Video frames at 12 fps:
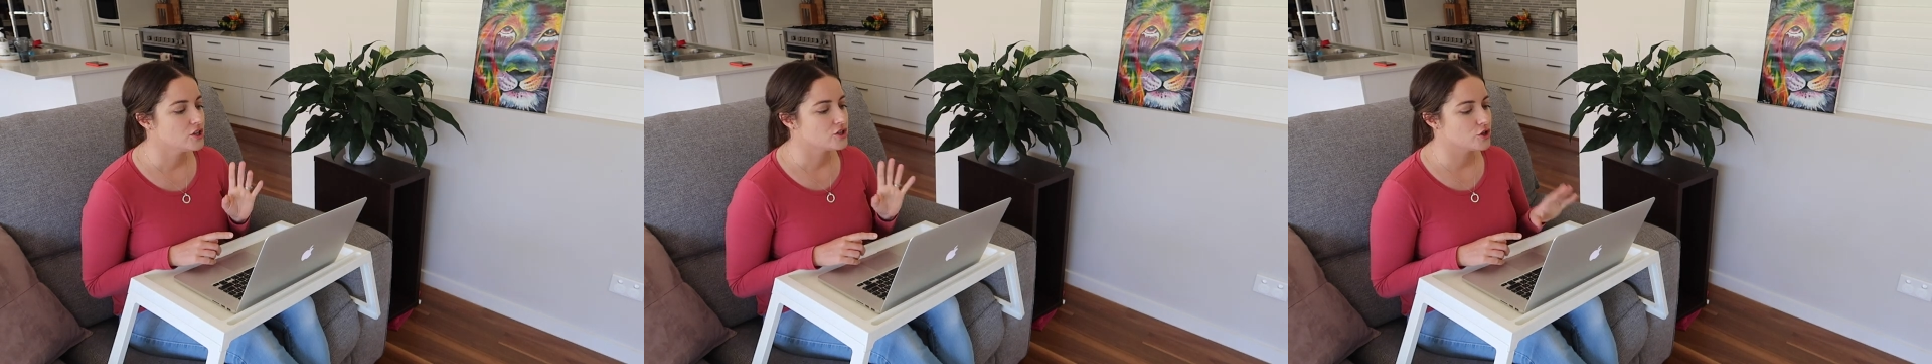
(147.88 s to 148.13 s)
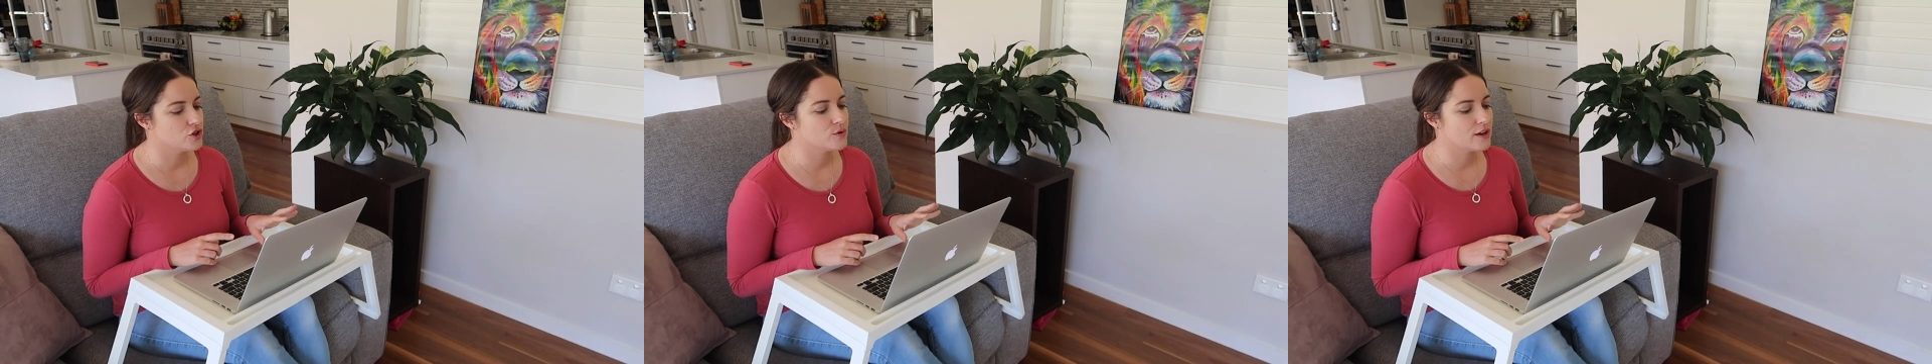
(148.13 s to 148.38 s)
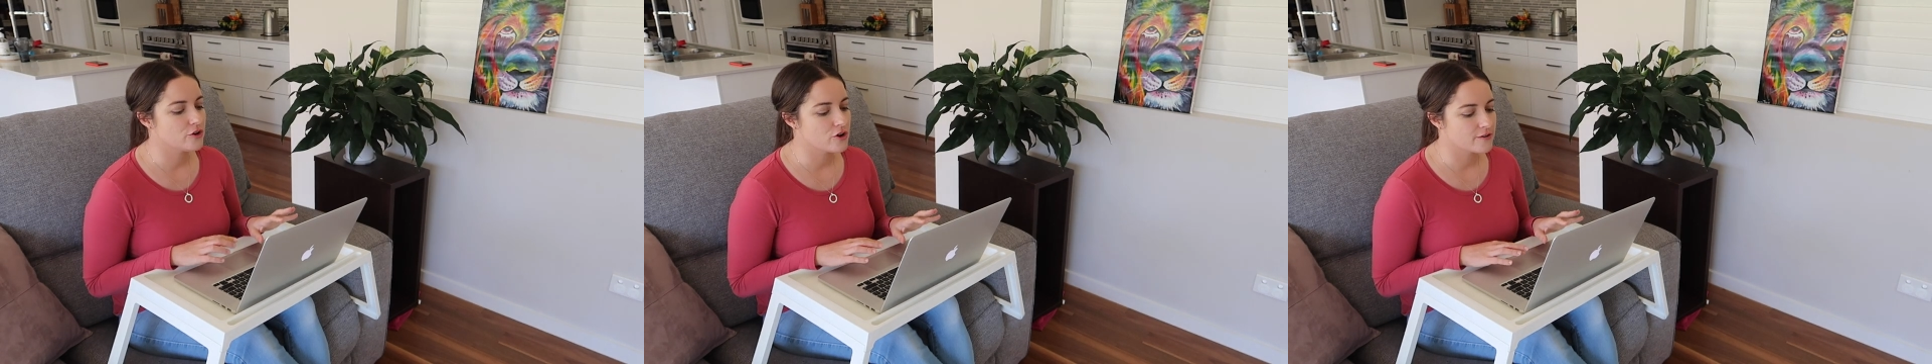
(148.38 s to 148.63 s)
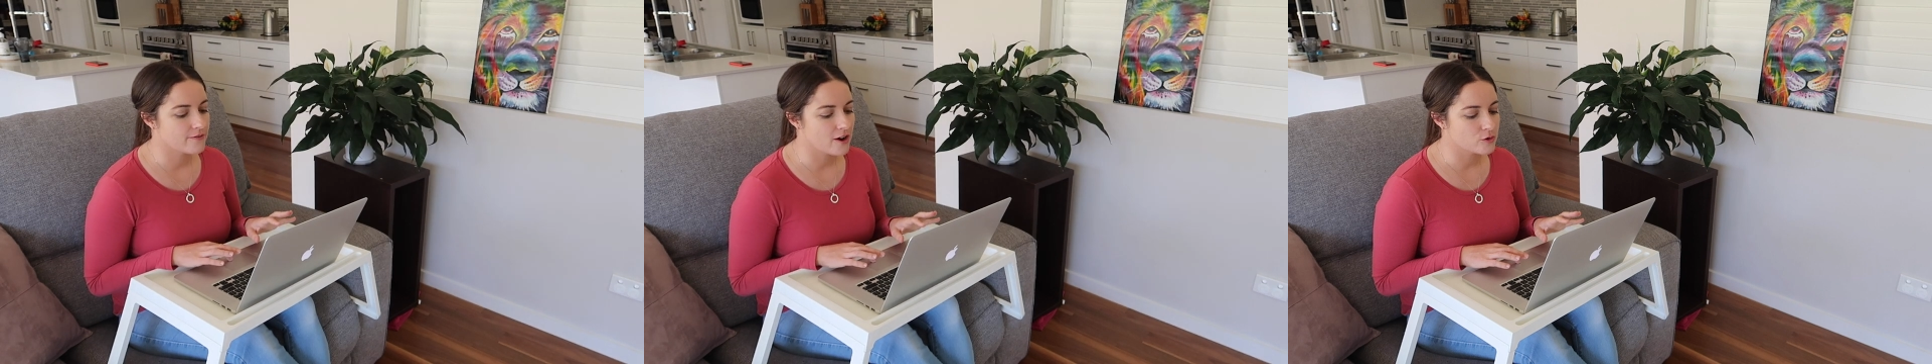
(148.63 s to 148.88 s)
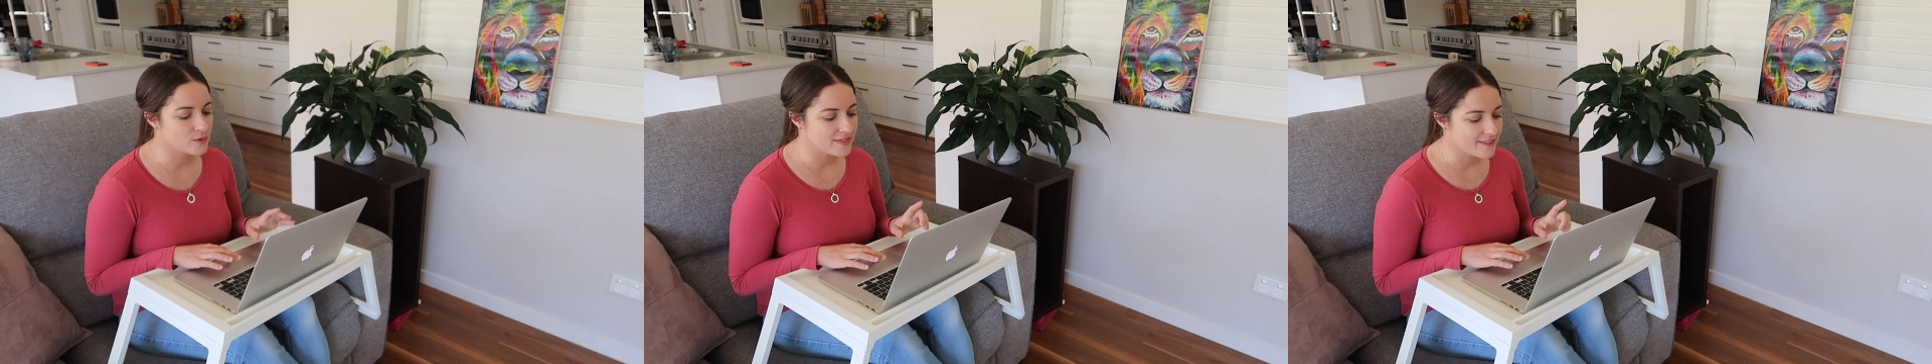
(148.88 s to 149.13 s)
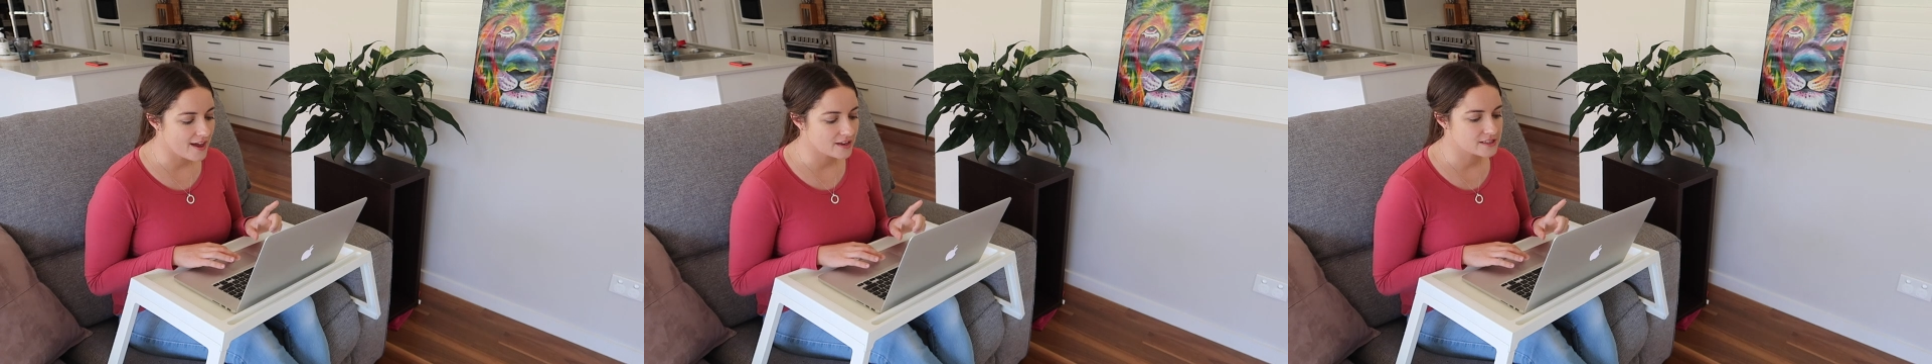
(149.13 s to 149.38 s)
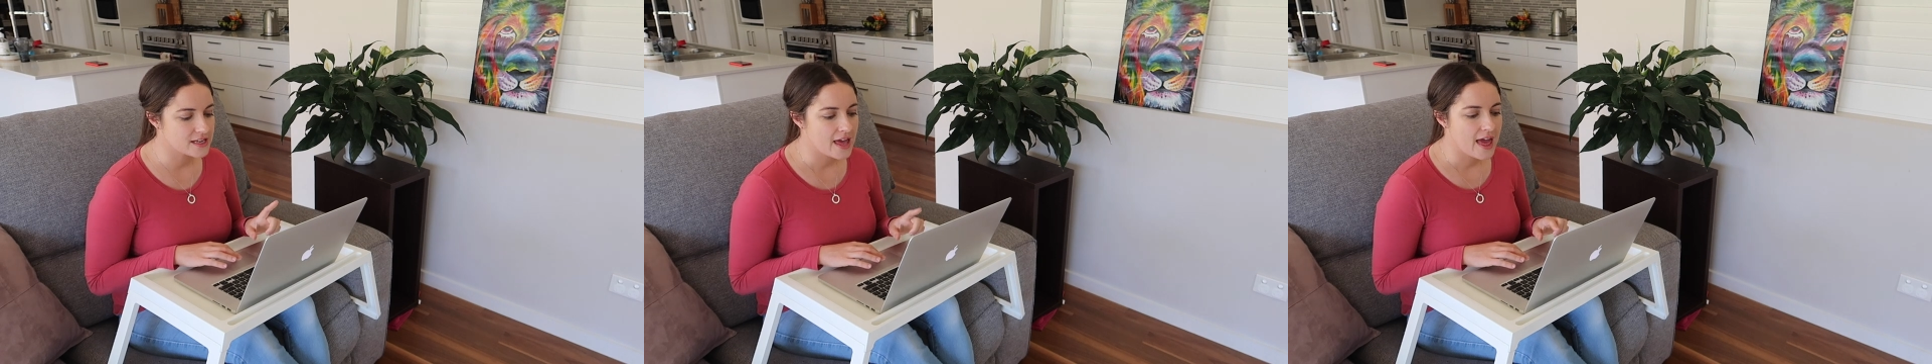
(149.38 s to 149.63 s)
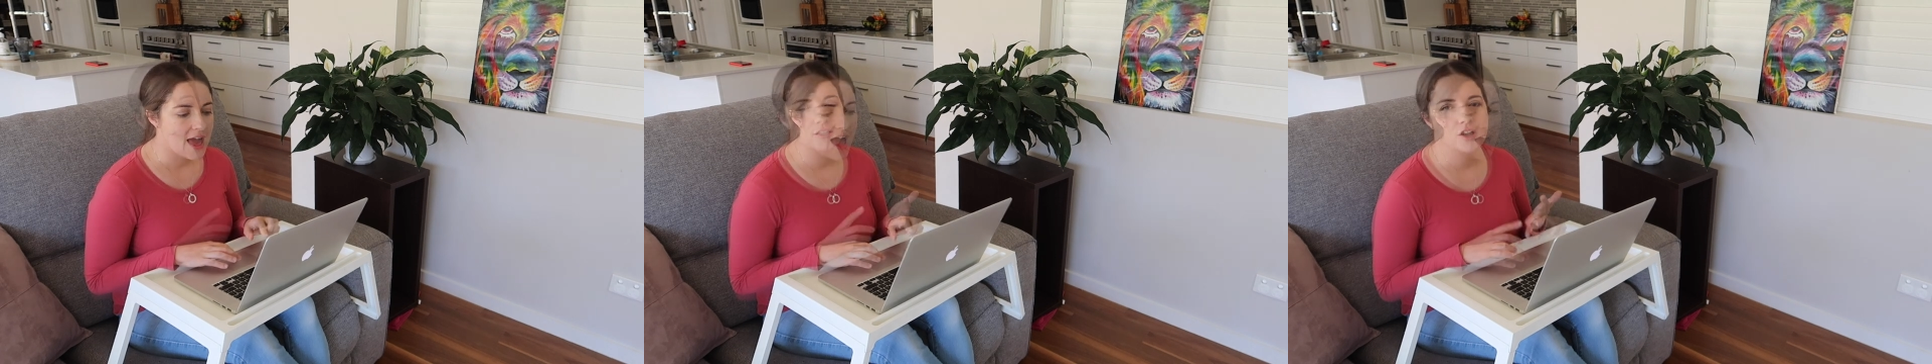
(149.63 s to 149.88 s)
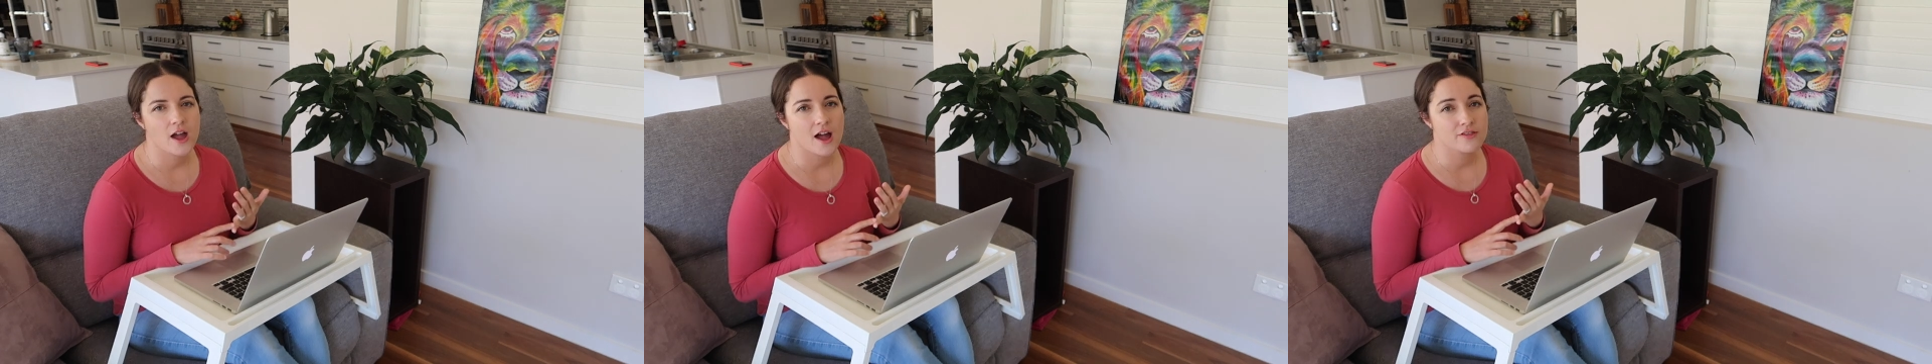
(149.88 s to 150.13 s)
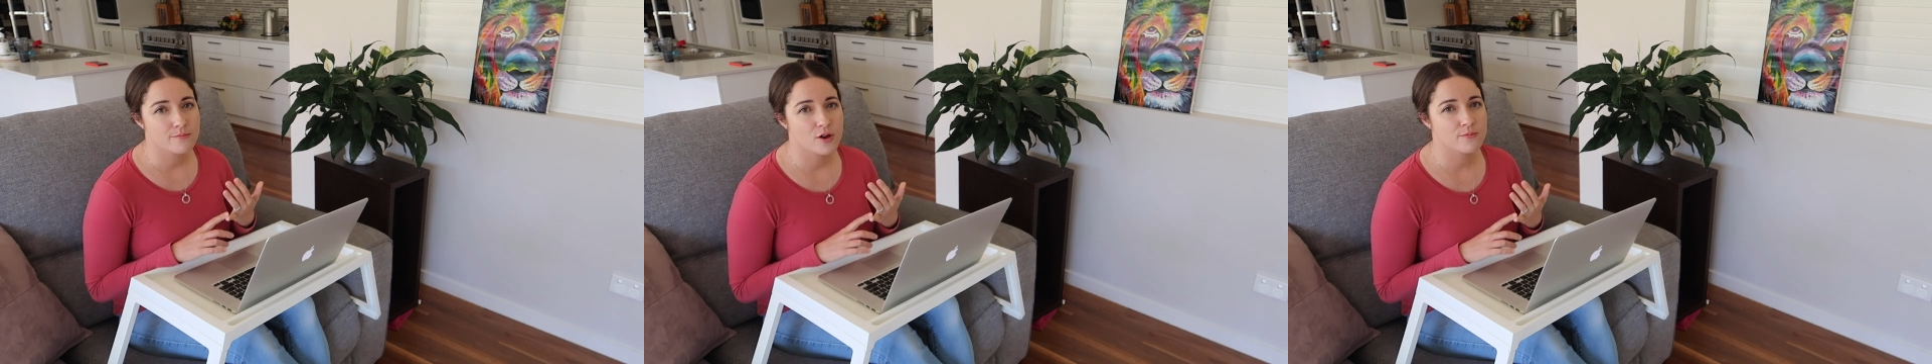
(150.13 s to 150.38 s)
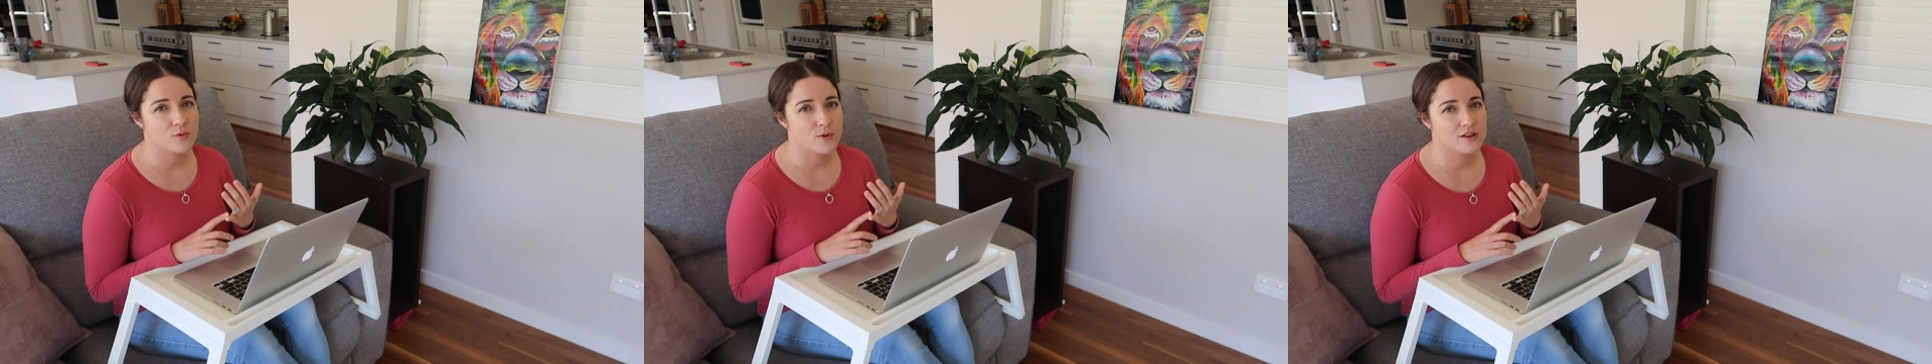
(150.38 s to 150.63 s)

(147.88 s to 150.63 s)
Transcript: So she'll get notified with that. So at the moment,